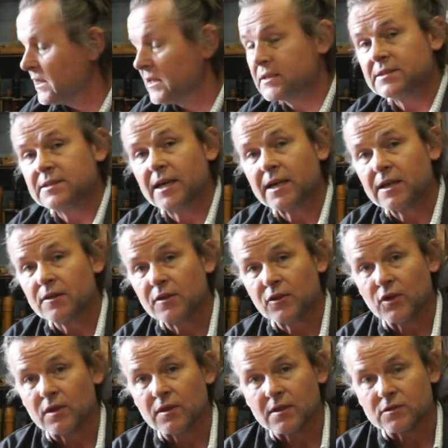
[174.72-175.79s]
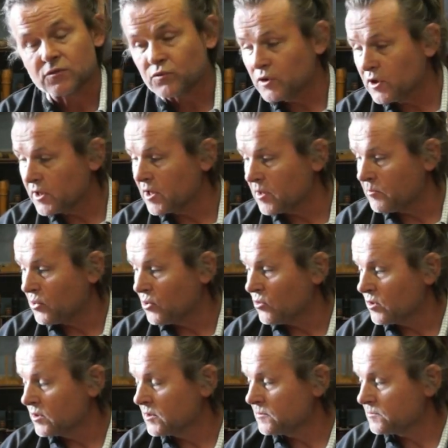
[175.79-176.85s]
The second thing that's really
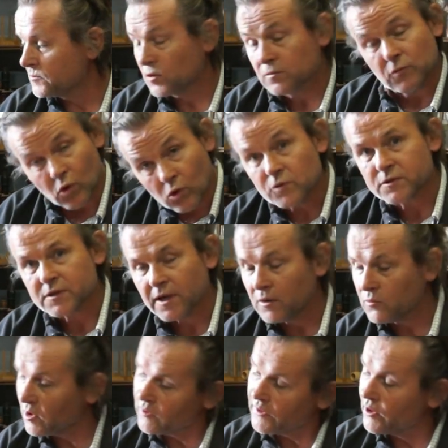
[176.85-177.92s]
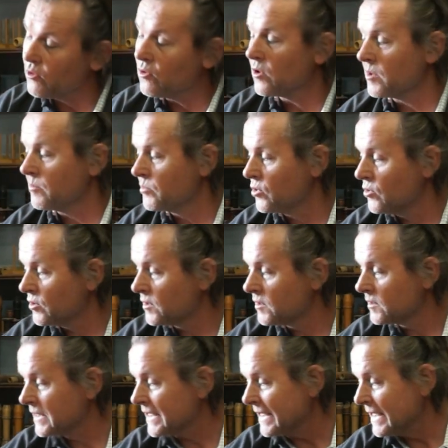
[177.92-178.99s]
important also, well, they're all
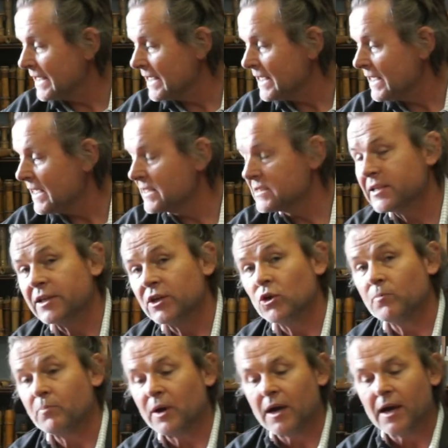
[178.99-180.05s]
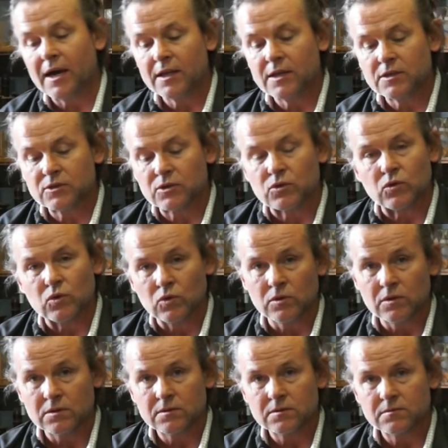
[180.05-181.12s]
important, is that your parting
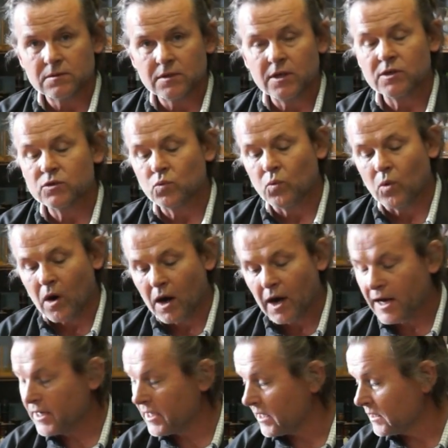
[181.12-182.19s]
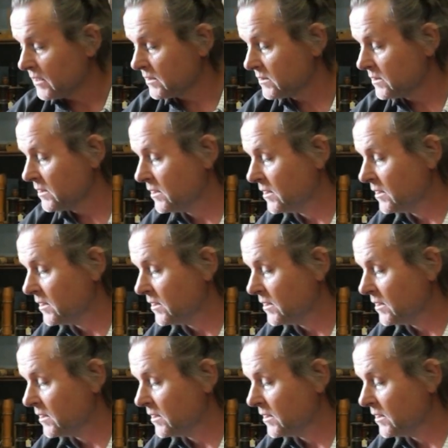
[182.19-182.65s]
tool is wider